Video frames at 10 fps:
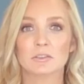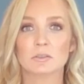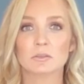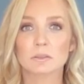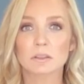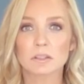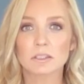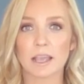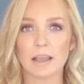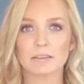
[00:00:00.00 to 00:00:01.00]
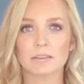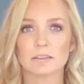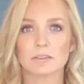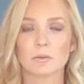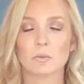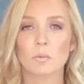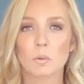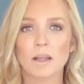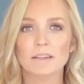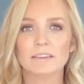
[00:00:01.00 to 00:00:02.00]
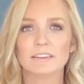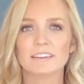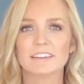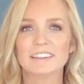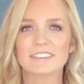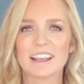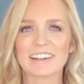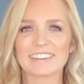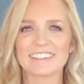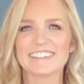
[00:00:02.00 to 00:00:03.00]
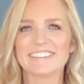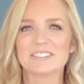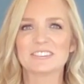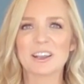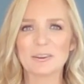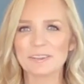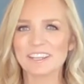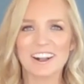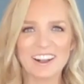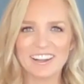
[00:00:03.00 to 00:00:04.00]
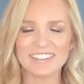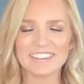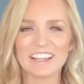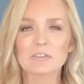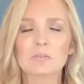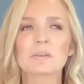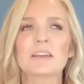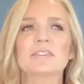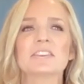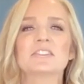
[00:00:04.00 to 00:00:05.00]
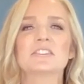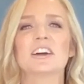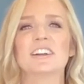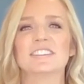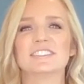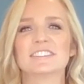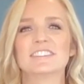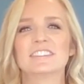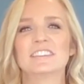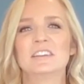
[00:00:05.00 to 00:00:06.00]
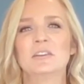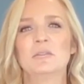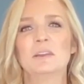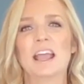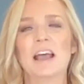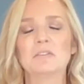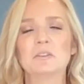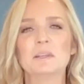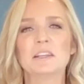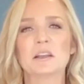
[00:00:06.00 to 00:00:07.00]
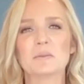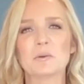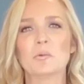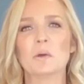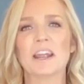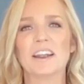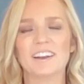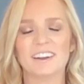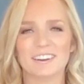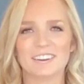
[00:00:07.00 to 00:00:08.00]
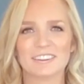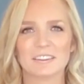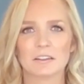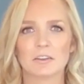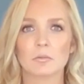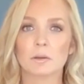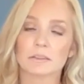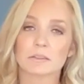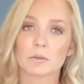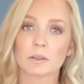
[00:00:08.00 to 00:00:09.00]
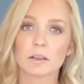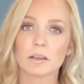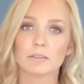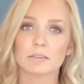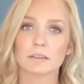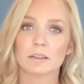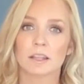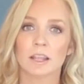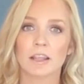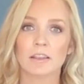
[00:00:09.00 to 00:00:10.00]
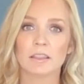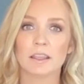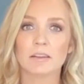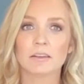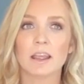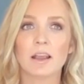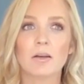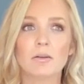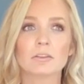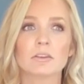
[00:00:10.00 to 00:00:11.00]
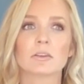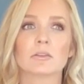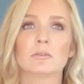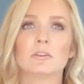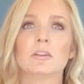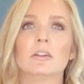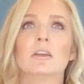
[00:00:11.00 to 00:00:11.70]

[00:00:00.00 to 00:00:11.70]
to look at what exactly is going on. That's where we have to start. We have to become aware of what's going on. And then now you can